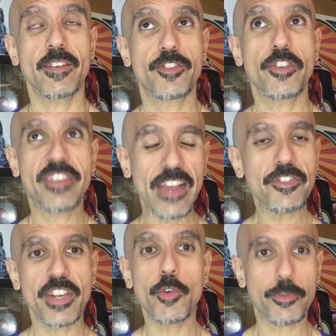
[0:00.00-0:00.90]
so
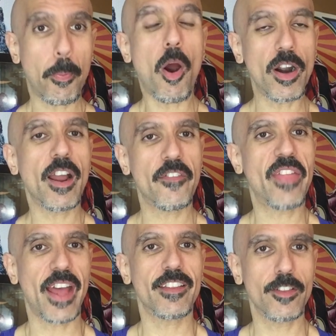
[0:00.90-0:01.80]
Destiny was part of
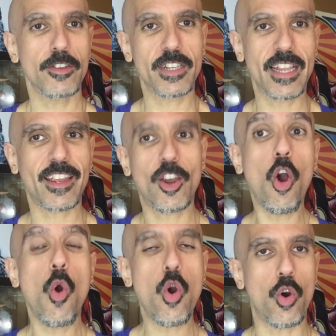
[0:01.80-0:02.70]
that, like, that
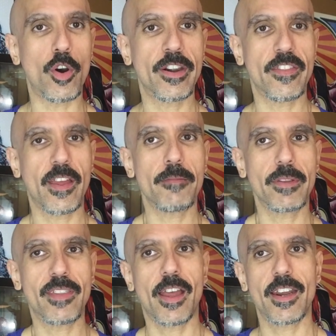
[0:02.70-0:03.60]
cohort that
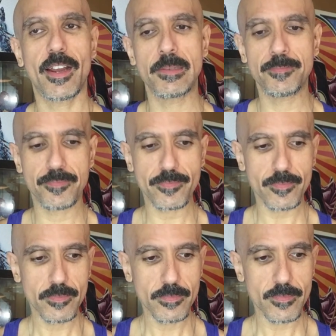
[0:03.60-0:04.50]

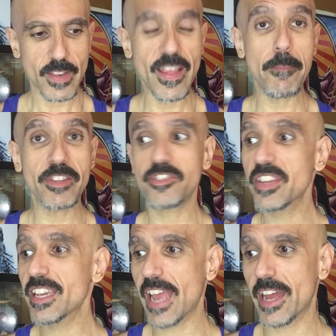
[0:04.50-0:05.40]

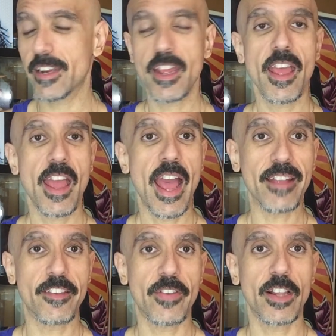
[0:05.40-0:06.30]
Mystique
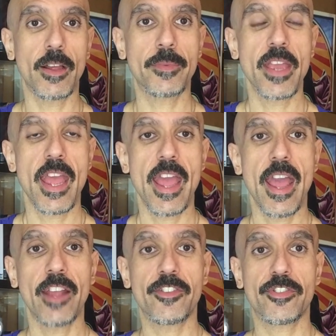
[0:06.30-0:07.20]
had developed.
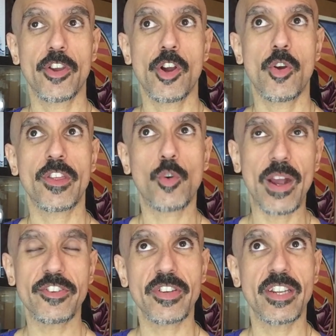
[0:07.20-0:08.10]
And so the
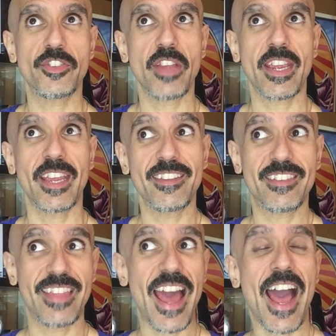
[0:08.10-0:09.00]
question is, like,
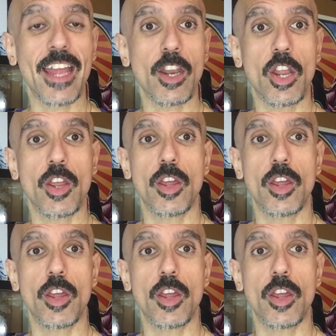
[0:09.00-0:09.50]
is that